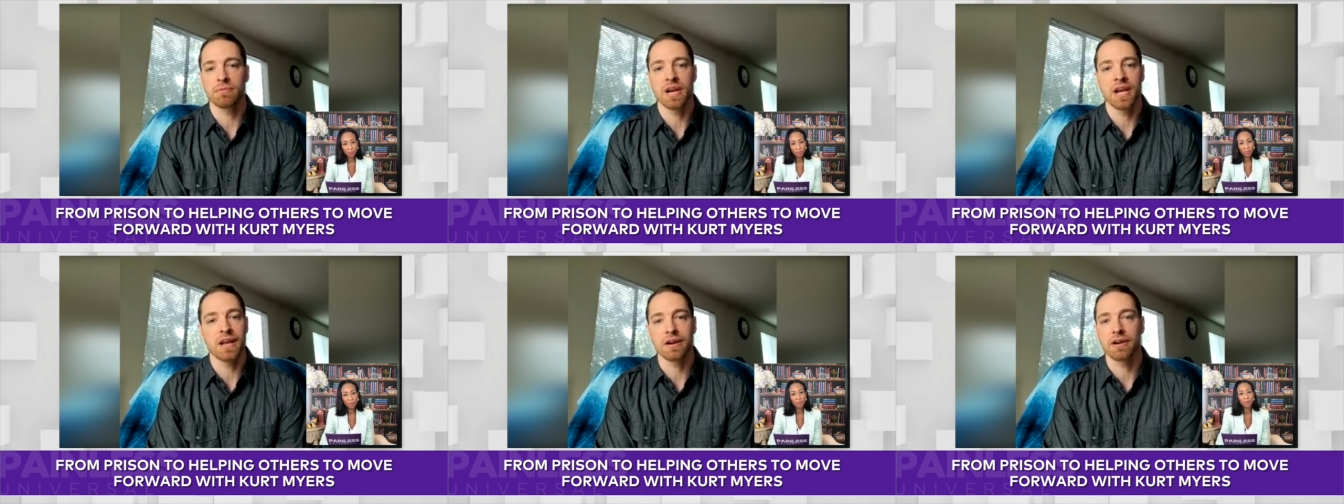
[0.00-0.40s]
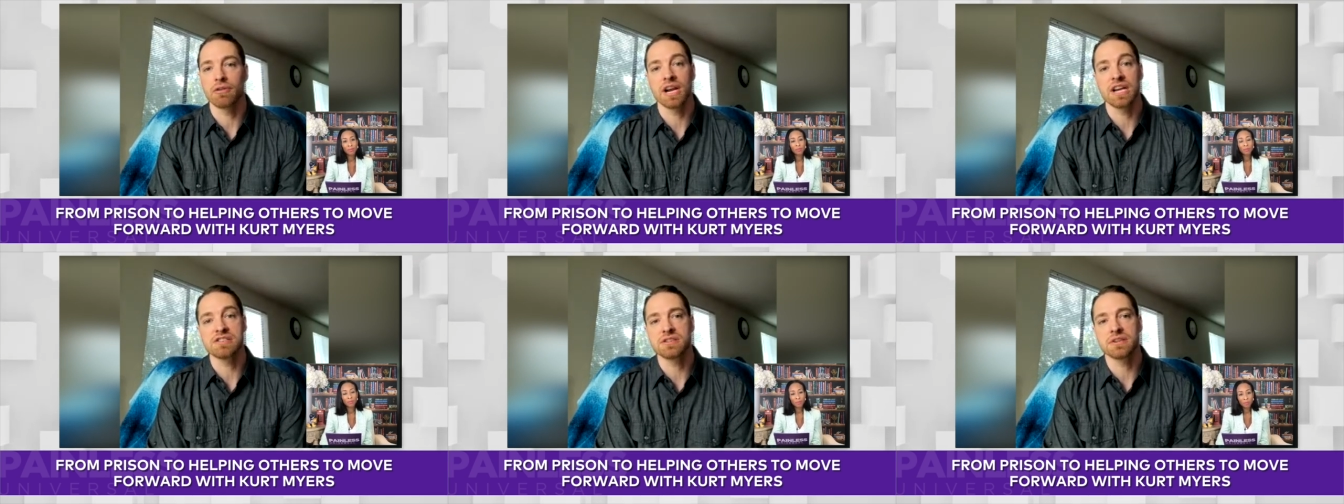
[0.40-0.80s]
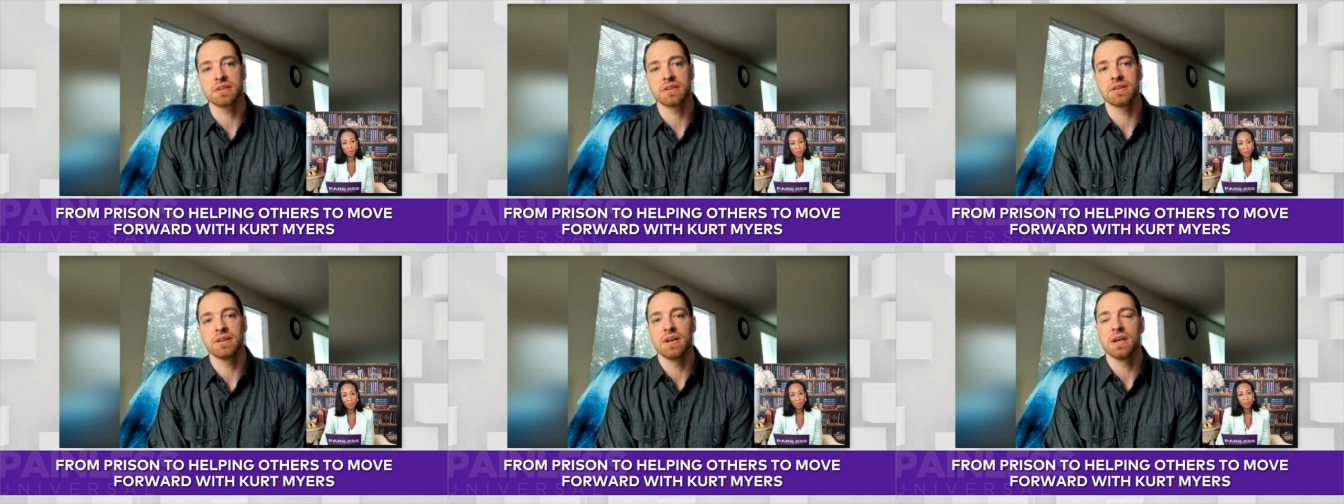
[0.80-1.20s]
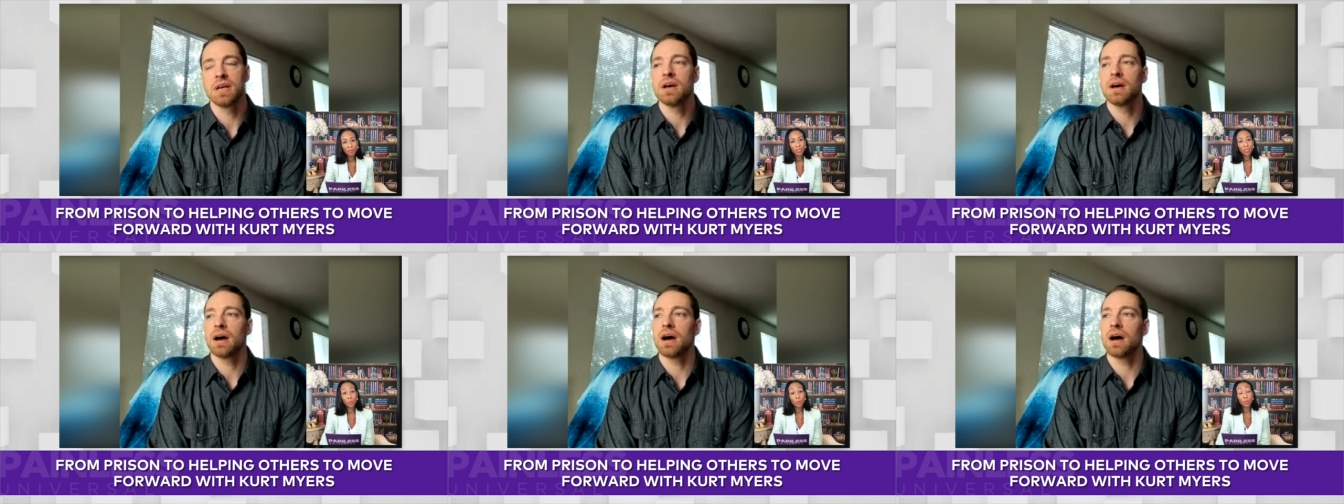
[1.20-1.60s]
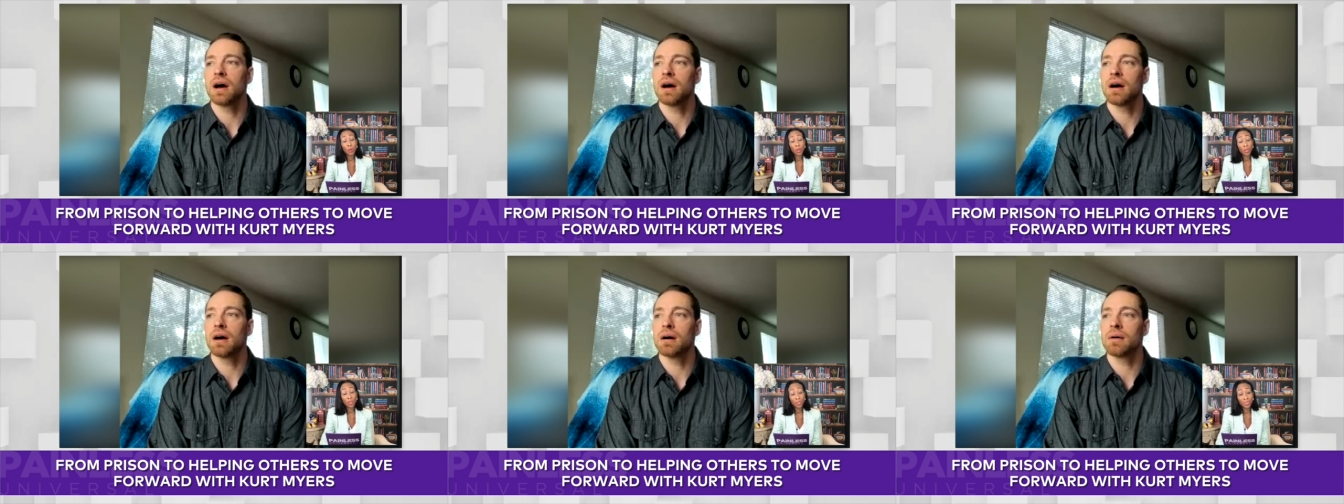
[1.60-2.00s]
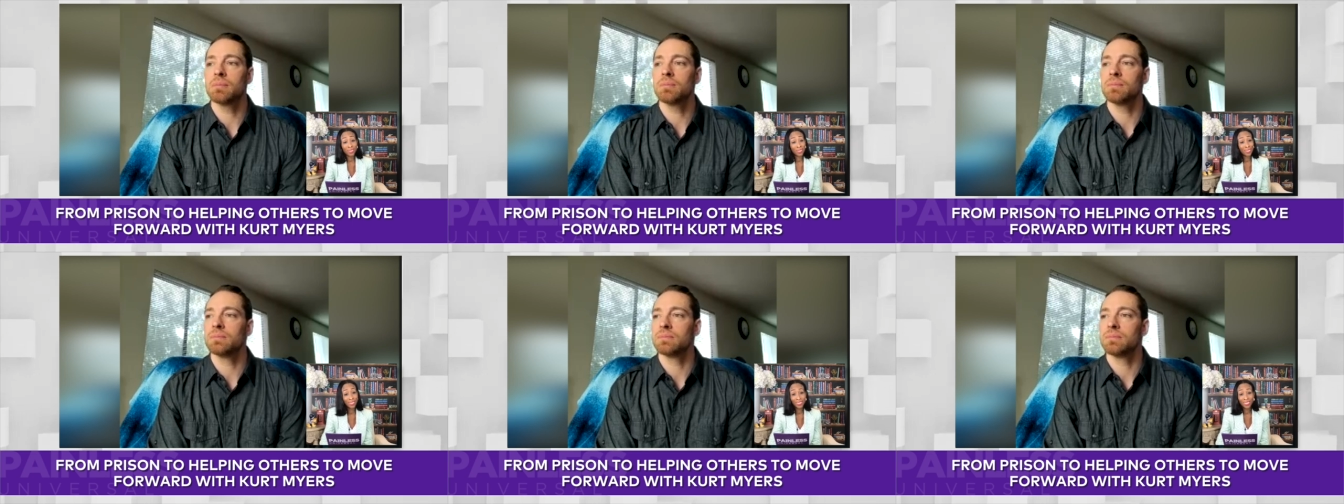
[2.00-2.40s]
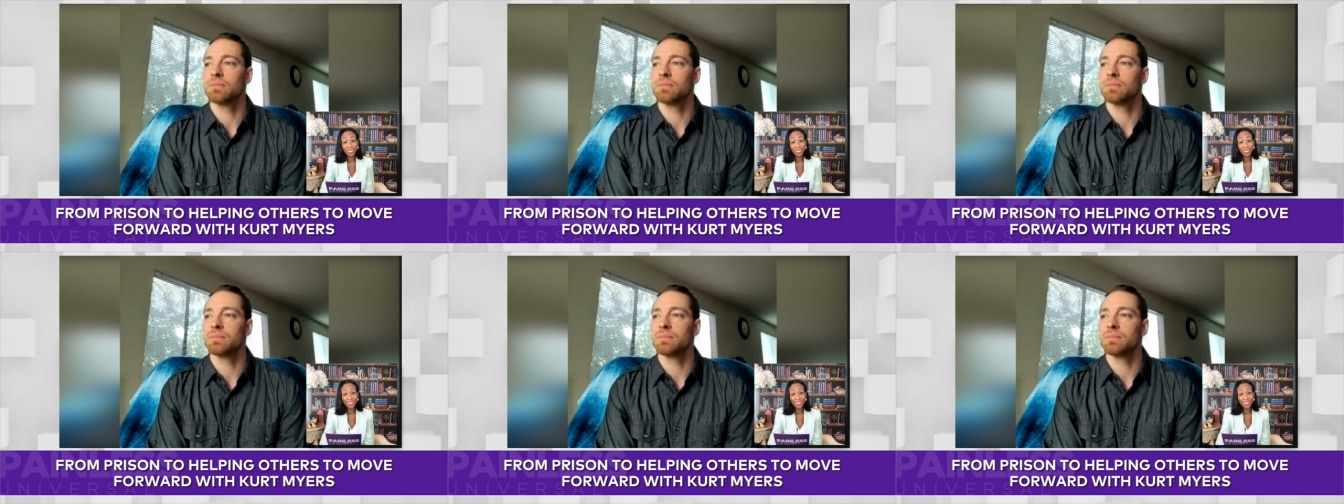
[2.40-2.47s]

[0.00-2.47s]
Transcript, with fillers: reintegration um,